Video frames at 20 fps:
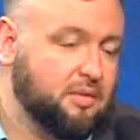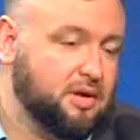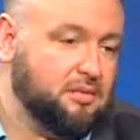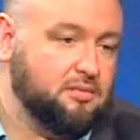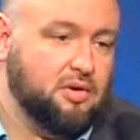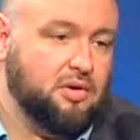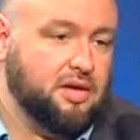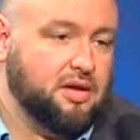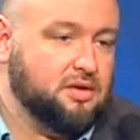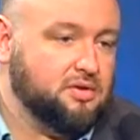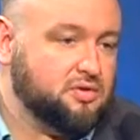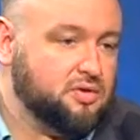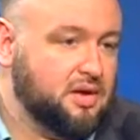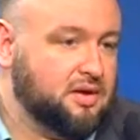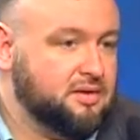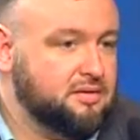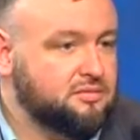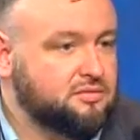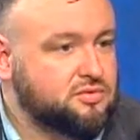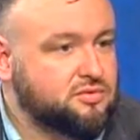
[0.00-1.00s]
community and try
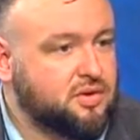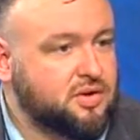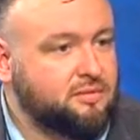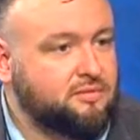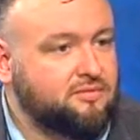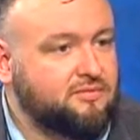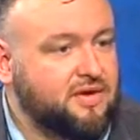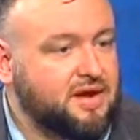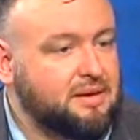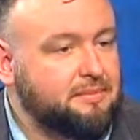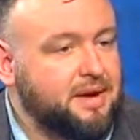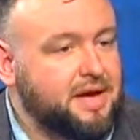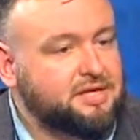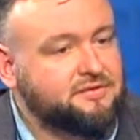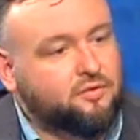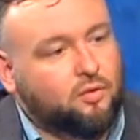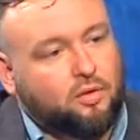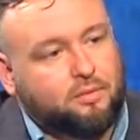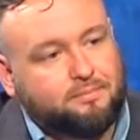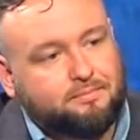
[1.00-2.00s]
to find a match
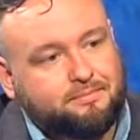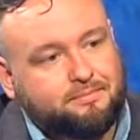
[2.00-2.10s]
for them.